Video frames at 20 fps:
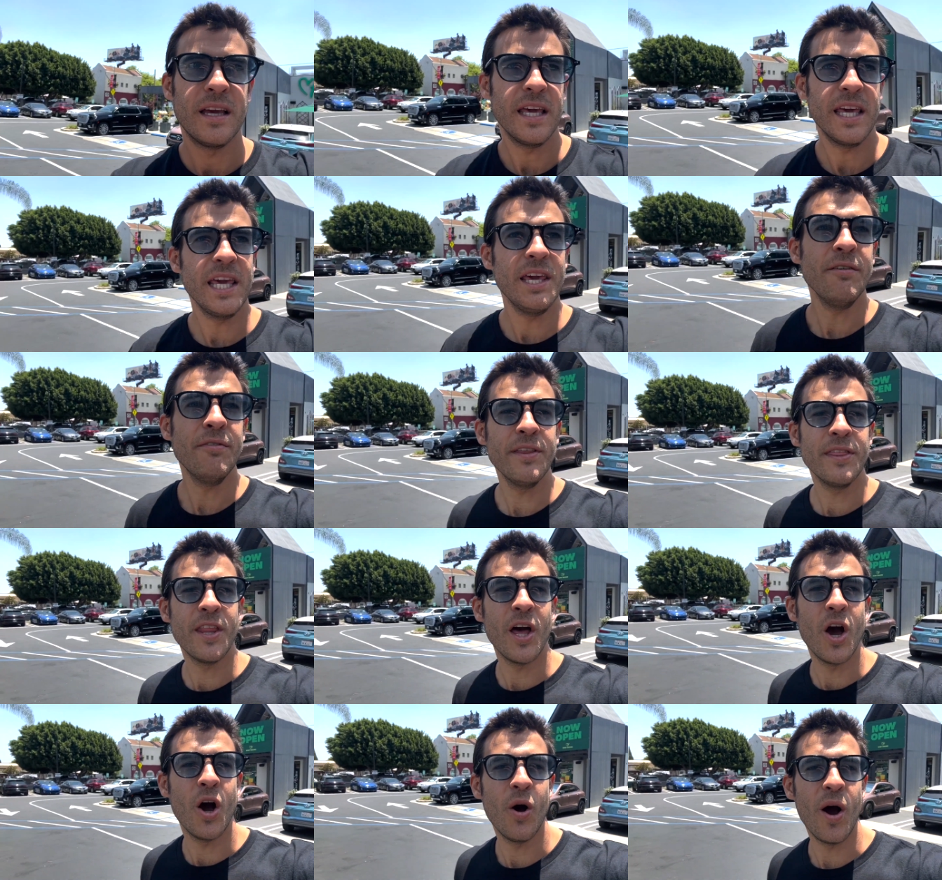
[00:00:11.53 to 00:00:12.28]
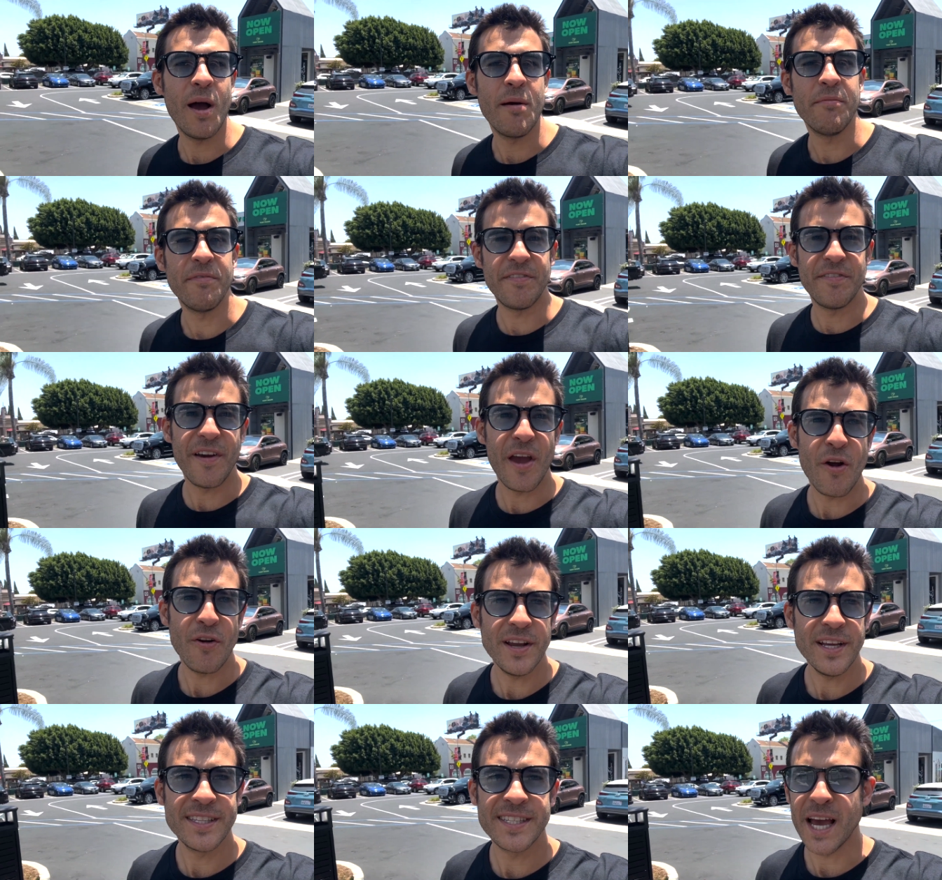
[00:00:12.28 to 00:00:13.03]
Even though I'm
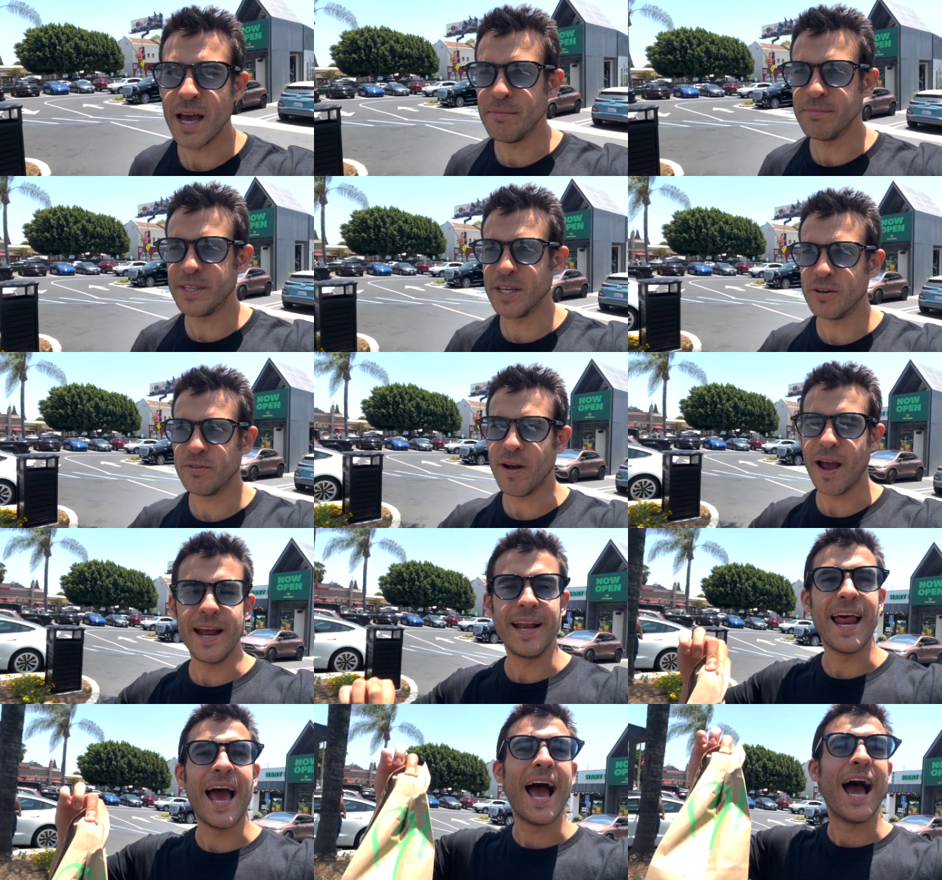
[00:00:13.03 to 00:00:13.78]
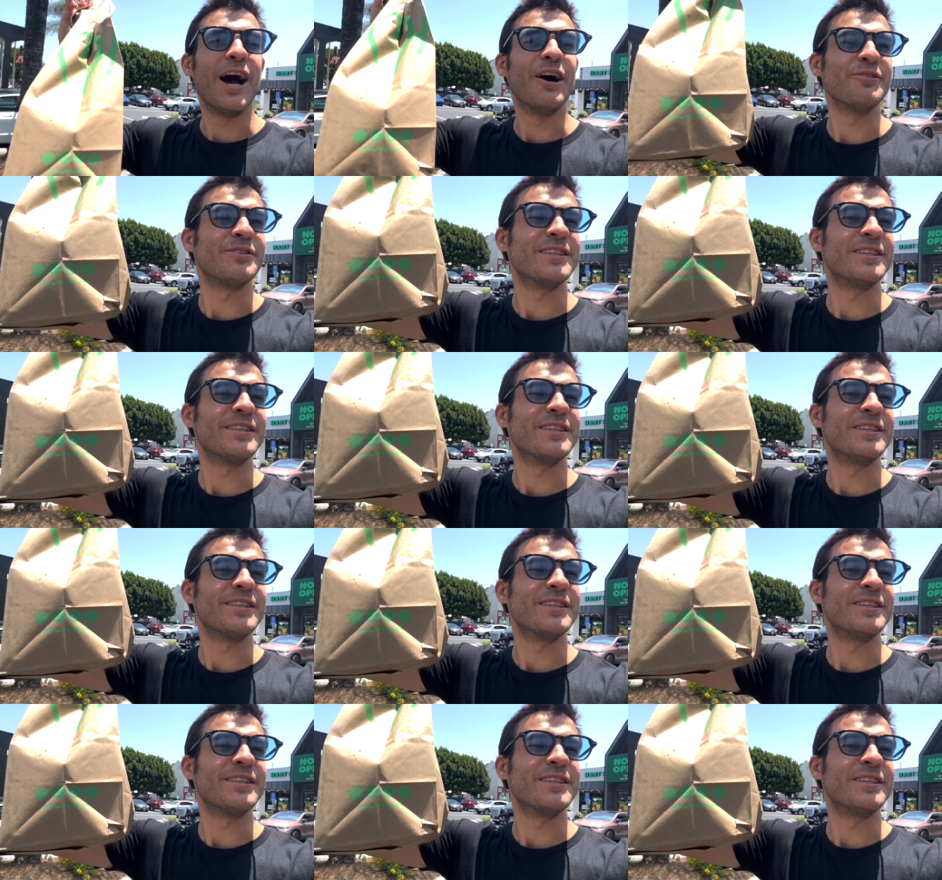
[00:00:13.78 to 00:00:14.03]
very tempted right now